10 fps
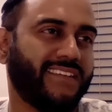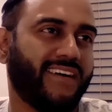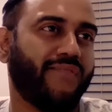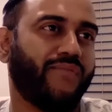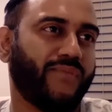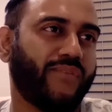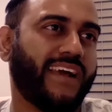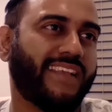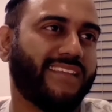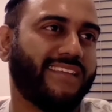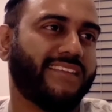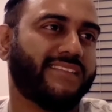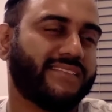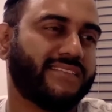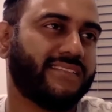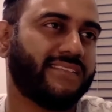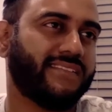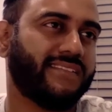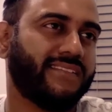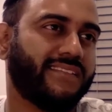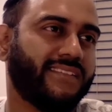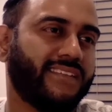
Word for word: of what reality is. Yeah.